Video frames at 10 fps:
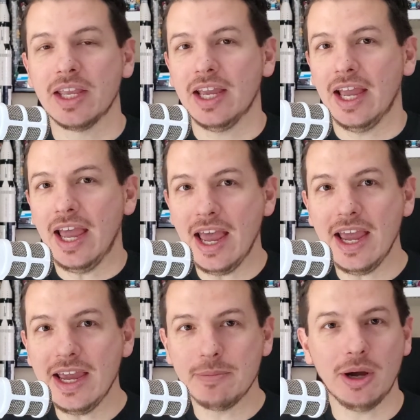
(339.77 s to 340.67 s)

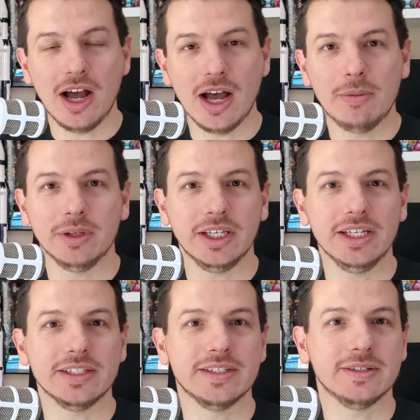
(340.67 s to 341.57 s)
"Hey, Bob,
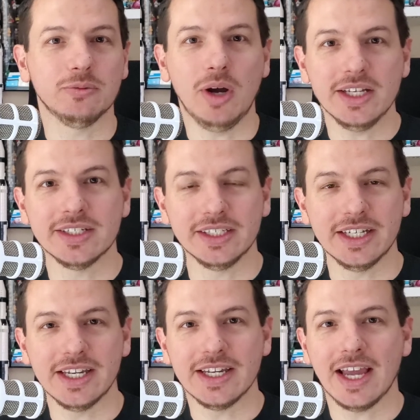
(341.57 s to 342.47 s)
it's
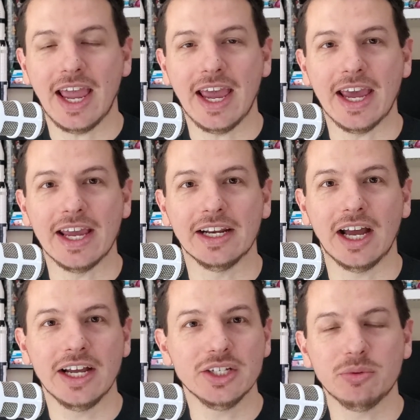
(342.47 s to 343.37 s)
Wesley, and
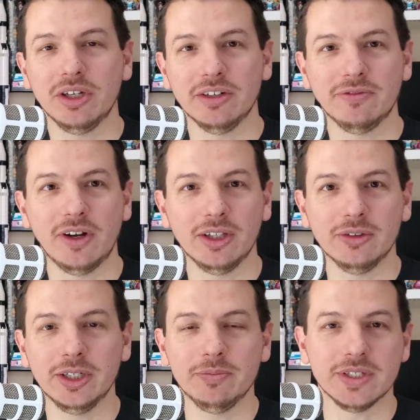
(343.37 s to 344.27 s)
I just wanted to follow
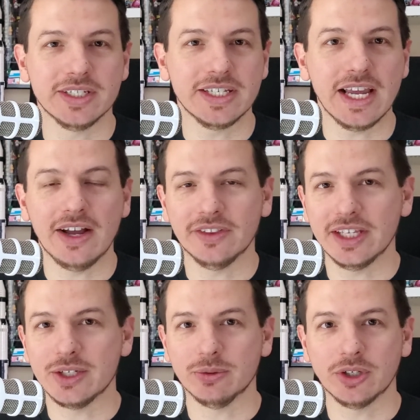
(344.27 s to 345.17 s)
up to see how
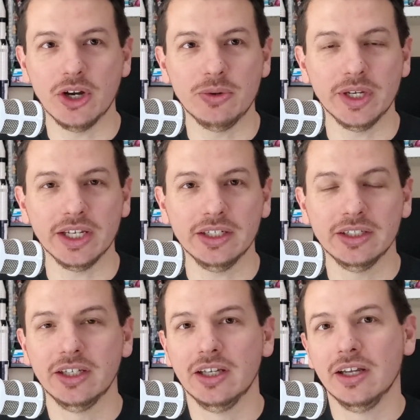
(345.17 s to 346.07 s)
things were going.
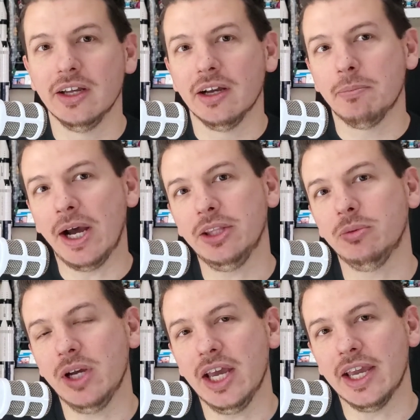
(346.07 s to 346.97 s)
By the
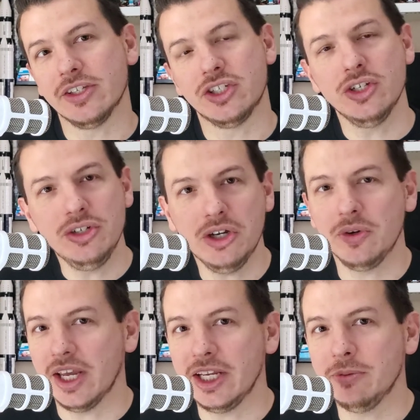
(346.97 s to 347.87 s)
way, do you know
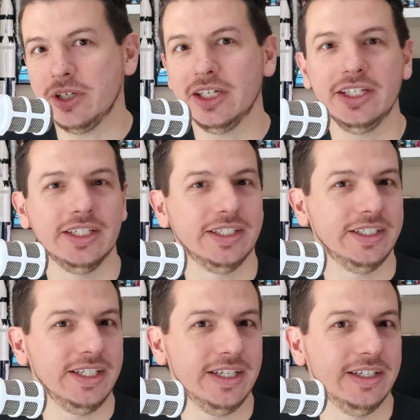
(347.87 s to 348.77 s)
anyone
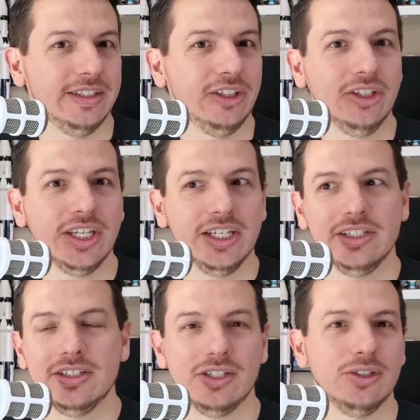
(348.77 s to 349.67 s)

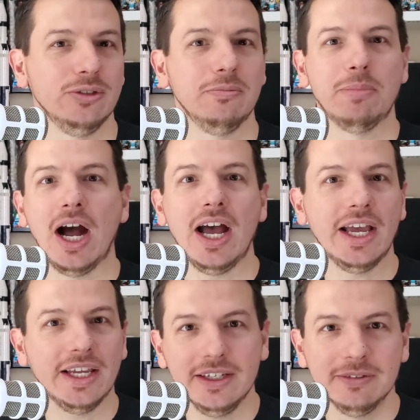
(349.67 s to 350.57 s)
looking to
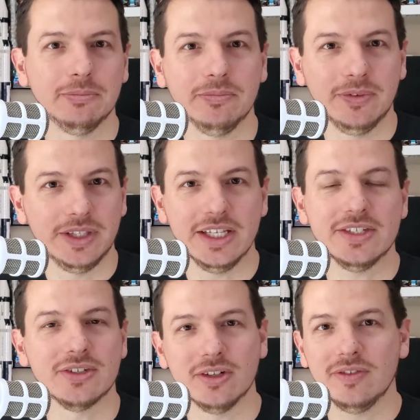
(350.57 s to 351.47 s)
buy this
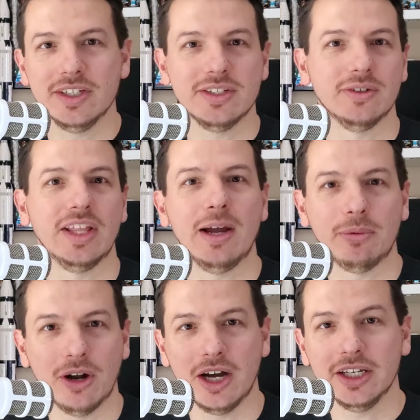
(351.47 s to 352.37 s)
service or that
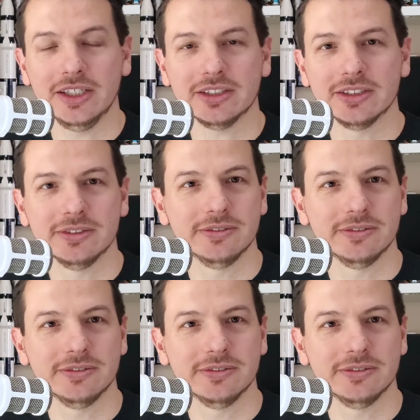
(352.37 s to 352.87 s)
product?"